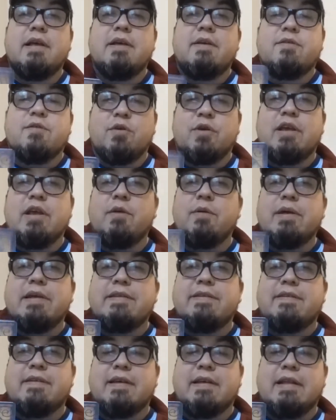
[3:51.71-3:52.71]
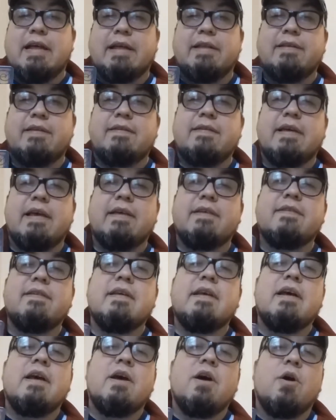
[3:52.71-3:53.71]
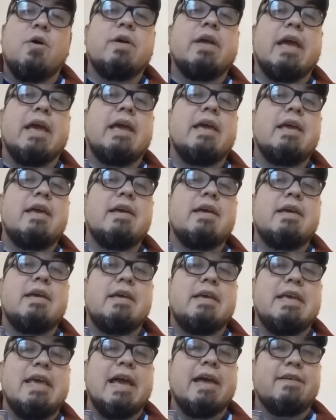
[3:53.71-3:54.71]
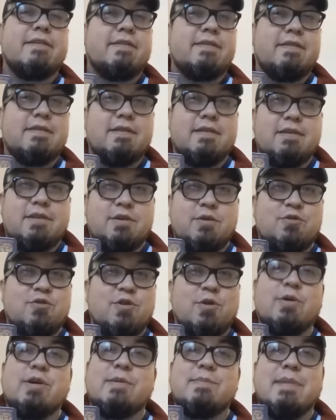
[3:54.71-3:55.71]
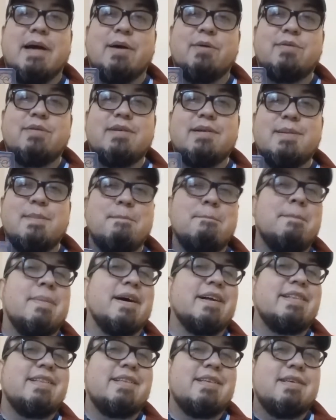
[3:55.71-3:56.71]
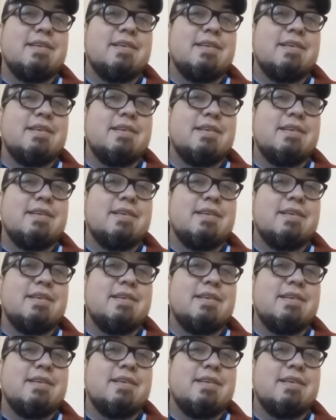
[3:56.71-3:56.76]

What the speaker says: So he reads it and he says, okay, yes, you choke him out, but.